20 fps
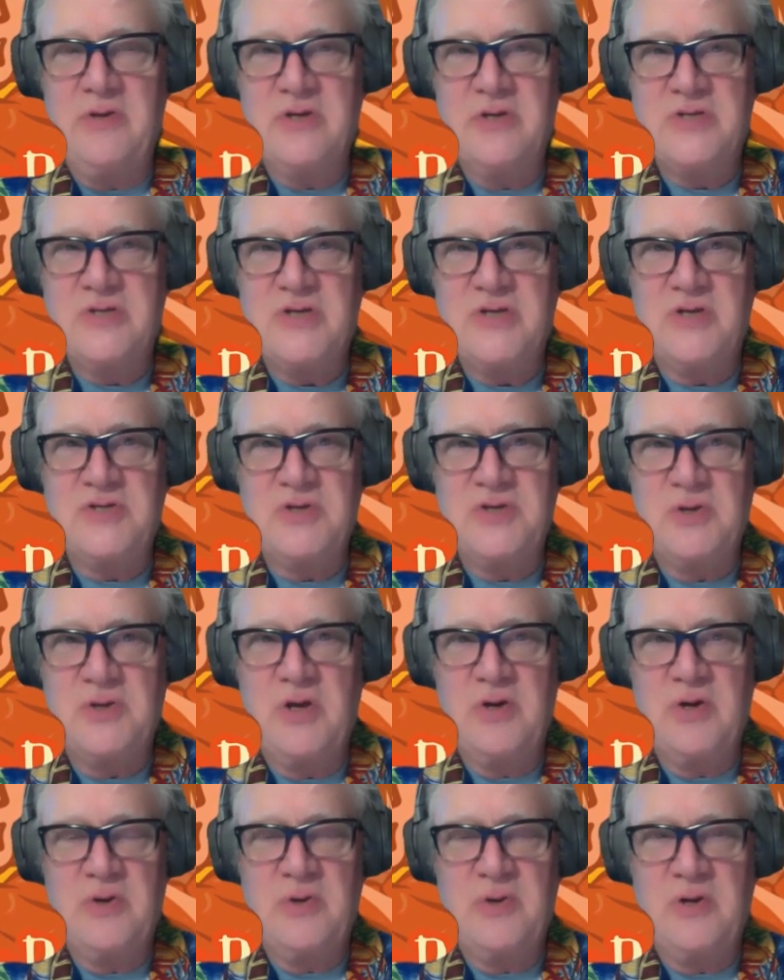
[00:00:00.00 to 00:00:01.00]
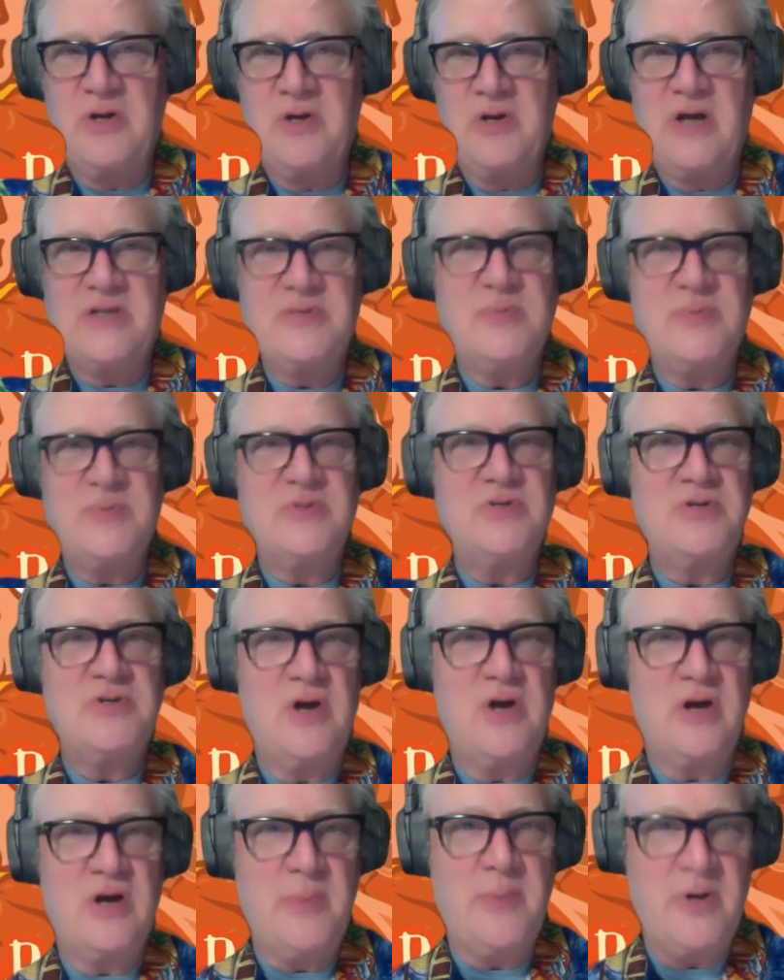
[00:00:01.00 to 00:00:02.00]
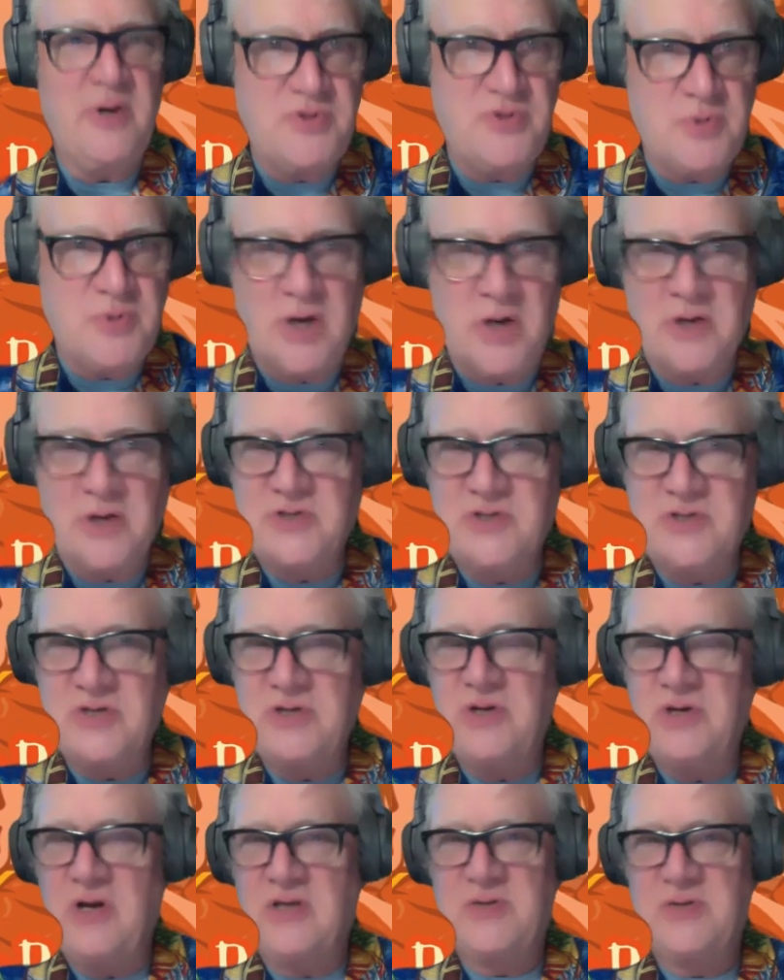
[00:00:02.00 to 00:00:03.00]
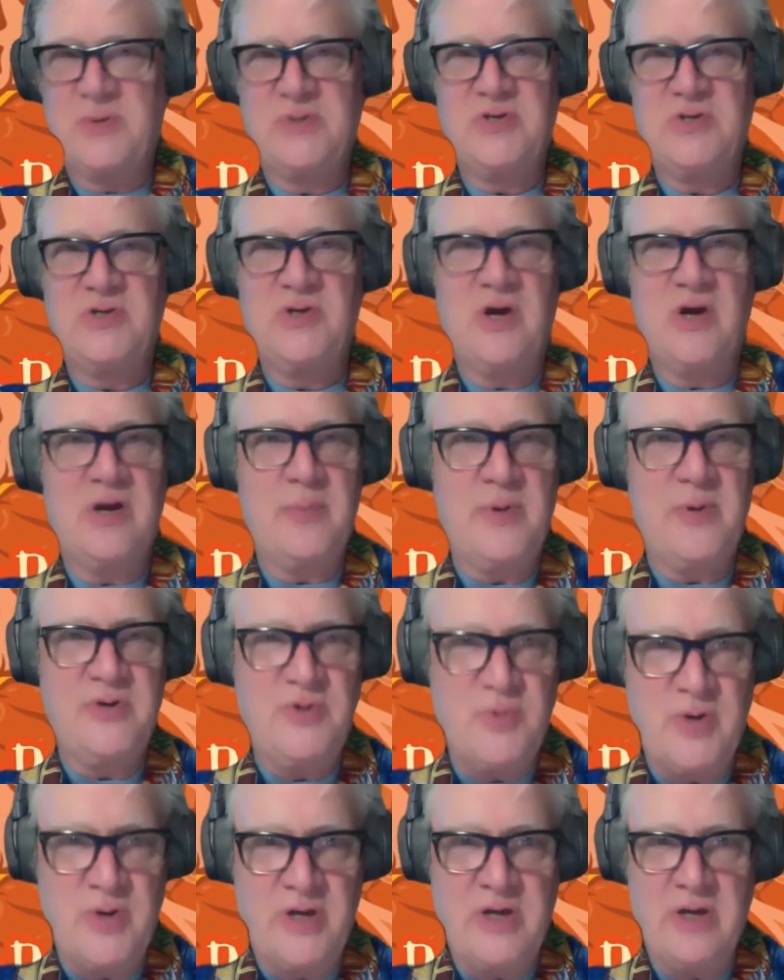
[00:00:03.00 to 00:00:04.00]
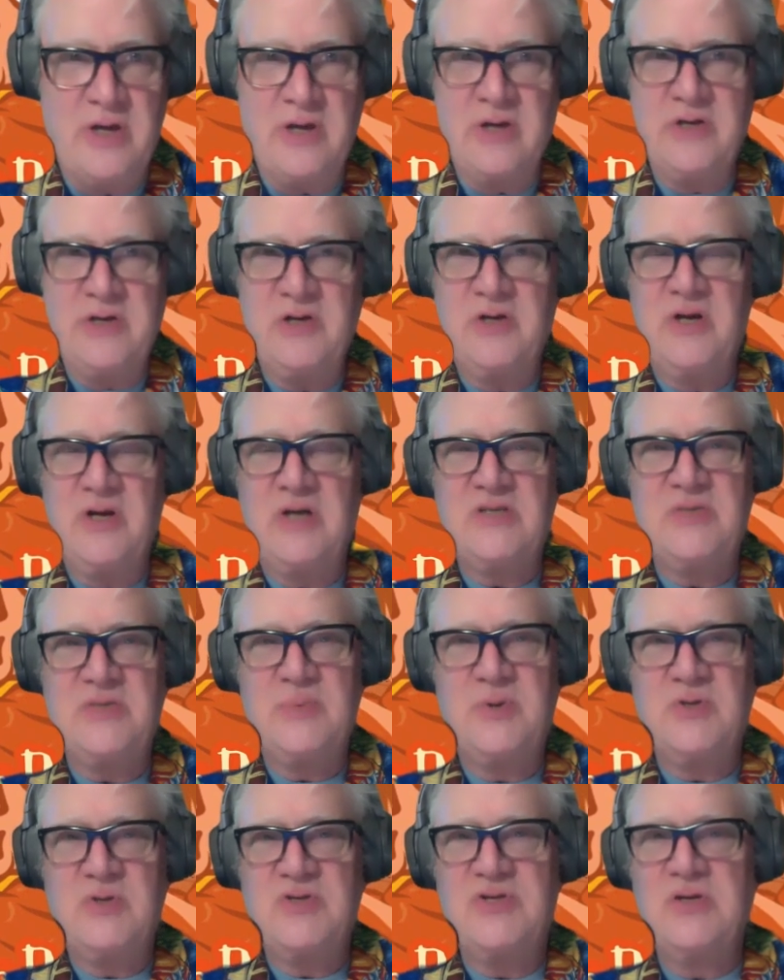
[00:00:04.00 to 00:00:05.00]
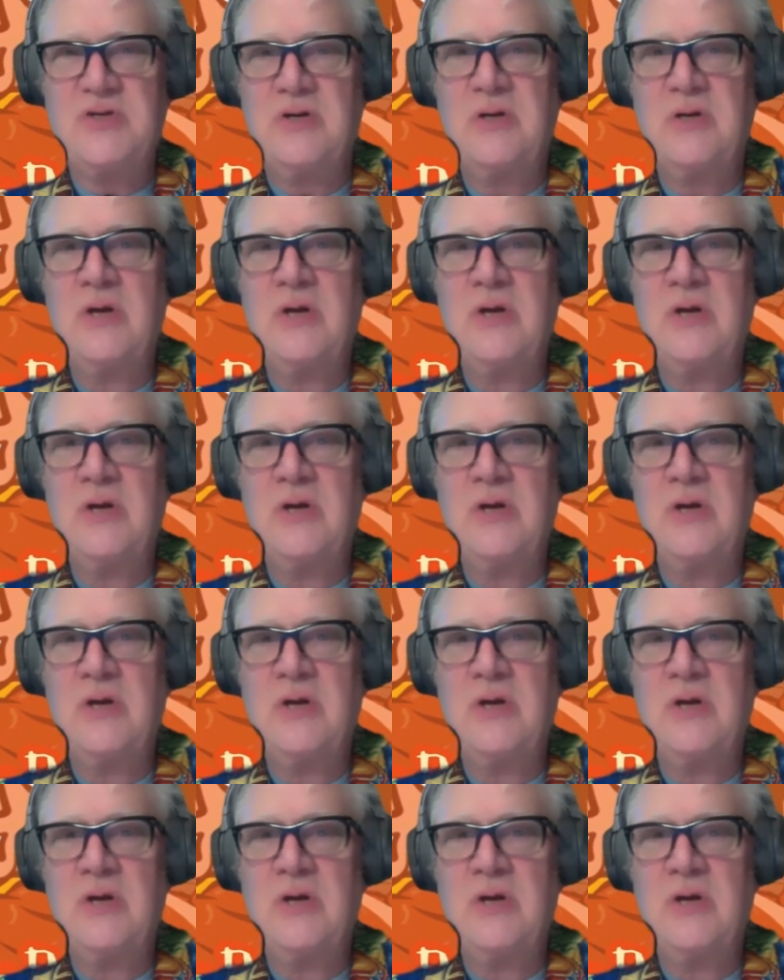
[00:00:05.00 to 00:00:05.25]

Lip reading: There's also, you're not supposed to talk about drugs, and you're not supposed to talk about drinking, and you're not supposed to